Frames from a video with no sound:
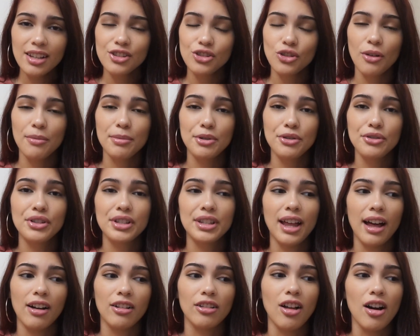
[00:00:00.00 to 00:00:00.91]
So I've been using
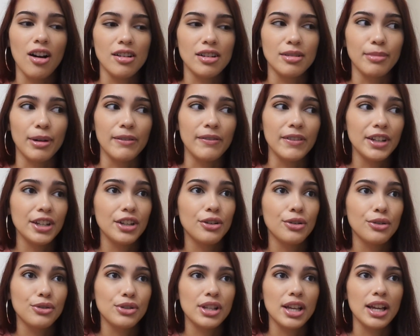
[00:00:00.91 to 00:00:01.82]
that a lot in my
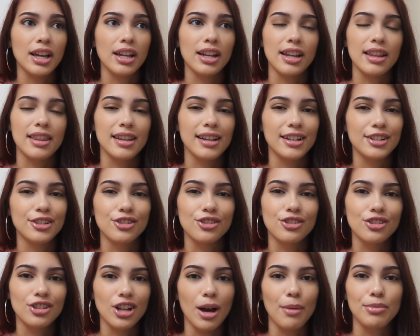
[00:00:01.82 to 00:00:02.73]
videos, and I think I
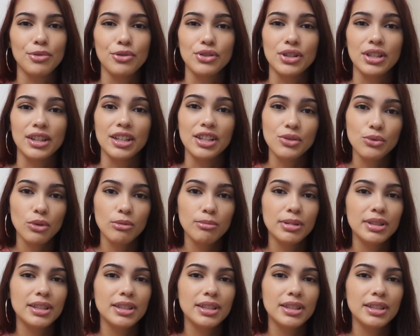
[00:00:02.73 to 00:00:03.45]
just stopped using this one.